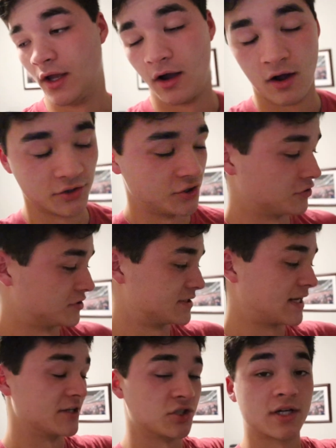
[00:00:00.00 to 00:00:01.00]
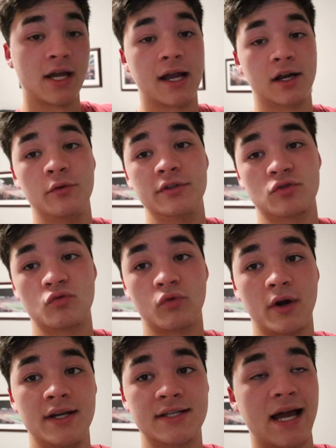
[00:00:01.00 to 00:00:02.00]
all jokes aside, Chicago is
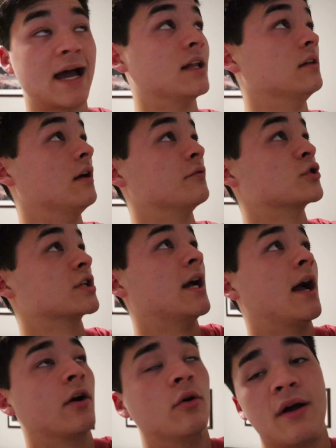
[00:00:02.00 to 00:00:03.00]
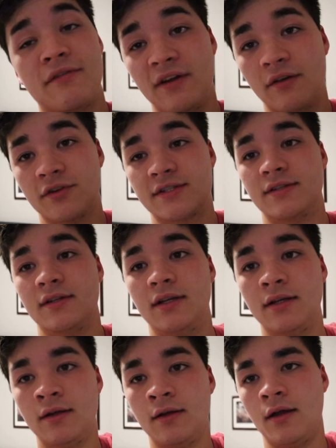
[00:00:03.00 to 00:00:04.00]
great. I love Chicago, my favorite
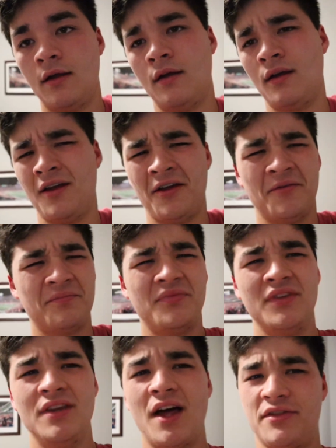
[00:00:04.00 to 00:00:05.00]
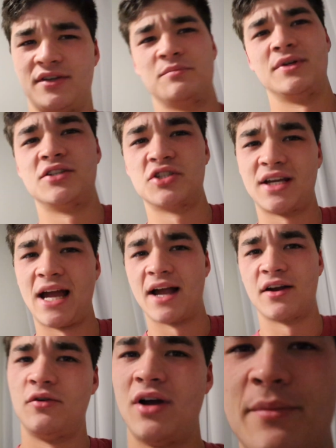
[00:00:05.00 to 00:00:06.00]
city. Nothing beats
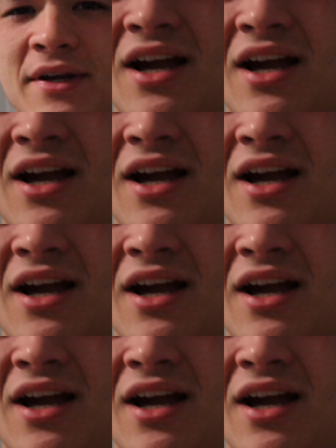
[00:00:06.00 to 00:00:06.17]
Chicago. I mean,